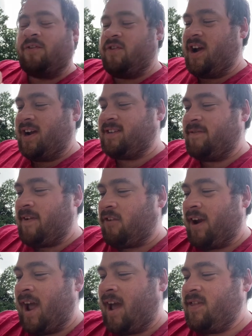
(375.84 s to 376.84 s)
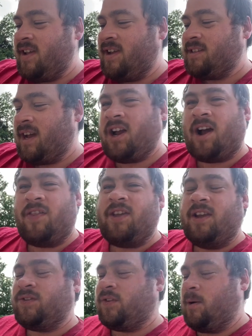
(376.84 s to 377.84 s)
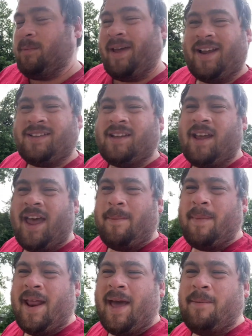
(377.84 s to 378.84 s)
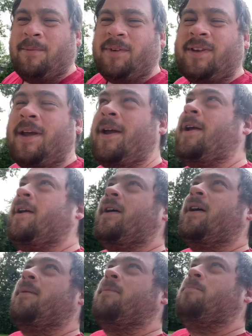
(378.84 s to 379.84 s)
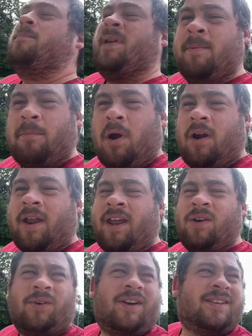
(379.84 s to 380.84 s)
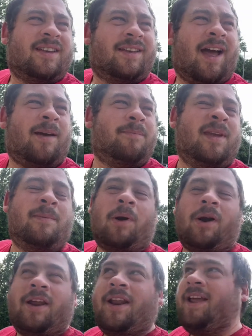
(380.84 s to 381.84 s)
if you guys have ever had these. I got these from, like I said, M&M's Meat Market, or is it not Meat Market?